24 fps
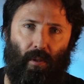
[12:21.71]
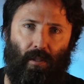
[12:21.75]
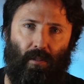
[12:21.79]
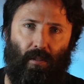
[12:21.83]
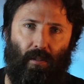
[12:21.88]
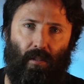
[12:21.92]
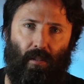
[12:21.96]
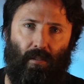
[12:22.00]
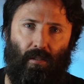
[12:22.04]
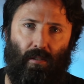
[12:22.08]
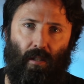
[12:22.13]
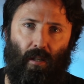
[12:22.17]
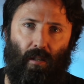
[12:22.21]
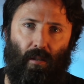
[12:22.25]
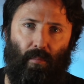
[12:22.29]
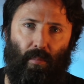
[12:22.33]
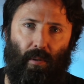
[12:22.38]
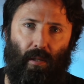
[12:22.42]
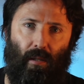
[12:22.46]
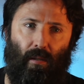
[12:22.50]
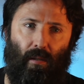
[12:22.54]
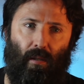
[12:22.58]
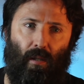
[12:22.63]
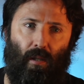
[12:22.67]
It's going to
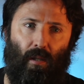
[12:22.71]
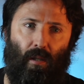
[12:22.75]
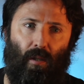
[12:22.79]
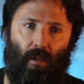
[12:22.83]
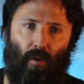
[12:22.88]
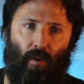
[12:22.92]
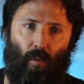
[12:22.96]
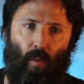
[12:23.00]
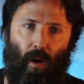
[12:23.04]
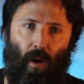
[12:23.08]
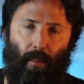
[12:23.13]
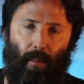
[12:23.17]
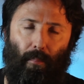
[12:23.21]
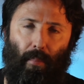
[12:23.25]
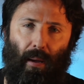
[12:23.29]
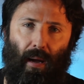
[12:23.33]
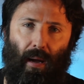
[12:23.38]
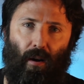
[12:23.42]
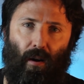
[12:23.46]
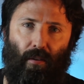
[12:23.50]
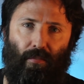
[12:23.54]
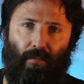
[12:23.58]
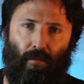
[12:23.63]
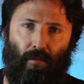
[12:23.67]
be quite
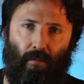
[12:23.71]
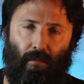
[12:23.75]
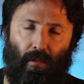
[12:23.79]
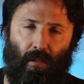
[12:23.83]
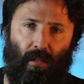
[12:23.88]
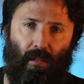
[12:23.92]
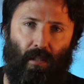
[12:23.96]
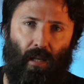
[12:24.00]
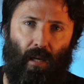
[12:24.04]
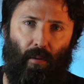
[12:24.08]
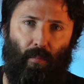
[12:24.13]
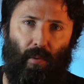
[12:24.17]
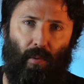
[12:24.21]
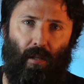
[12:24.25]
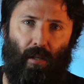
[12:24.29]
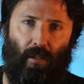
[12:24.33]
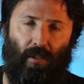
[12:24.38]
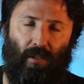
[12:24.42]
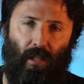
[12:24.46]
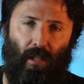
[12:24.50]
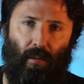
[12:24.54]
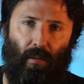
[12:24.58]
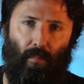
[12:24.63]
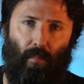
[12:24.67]
powerful, and we're going to
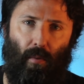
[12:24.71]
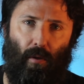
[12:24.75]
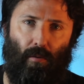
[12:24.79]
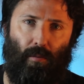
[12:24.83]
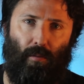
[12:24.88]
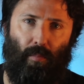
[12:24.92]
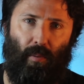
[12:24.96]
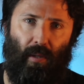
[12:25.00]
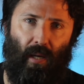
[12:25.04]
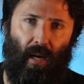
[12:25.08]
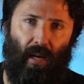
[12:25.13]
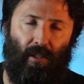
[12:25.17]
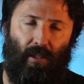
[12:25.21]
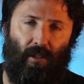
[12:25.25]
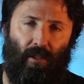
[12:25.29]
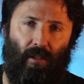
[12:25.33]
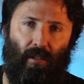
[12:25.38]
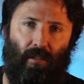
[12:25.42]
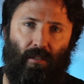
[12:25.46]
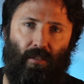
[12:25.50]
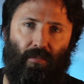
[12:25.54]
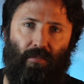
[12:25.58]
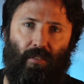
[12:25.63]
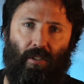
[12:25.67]
see that multiplication and
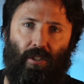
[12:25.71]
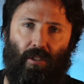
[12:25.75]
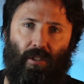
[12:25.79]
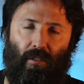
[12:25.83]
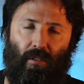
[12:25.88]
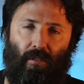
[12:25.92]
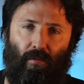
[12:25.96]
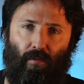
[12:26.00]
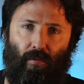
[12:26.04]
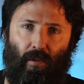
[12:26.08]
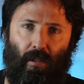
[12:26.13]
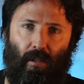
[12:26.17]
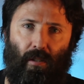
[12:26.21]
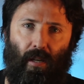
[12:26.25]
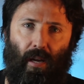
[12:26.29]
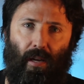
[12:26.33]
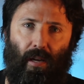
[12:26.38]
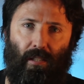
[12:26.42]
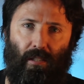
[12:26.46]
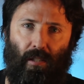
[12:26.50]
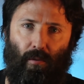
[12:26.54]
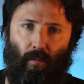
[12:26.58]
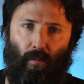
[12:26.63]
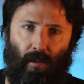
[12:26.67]
division are really
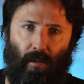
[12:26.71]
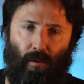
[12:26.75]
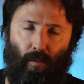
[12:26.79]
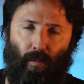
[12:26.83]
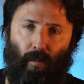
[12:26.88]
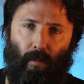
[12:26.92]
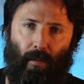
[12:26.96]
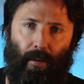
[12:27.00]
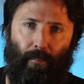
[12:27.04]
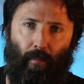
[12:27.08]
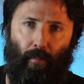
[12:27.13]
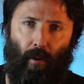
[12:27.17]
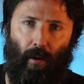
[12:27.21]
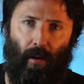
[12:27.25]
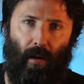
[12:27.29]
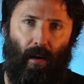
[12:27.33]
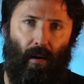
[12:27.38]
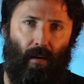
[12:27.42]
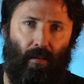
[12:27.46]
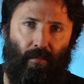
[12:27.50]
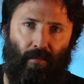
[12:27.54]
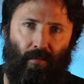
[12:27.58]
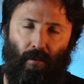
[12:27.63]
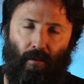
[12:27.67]
easy. Once we're in mod
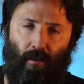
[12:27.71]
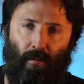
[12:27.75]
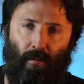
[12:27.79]
arg form,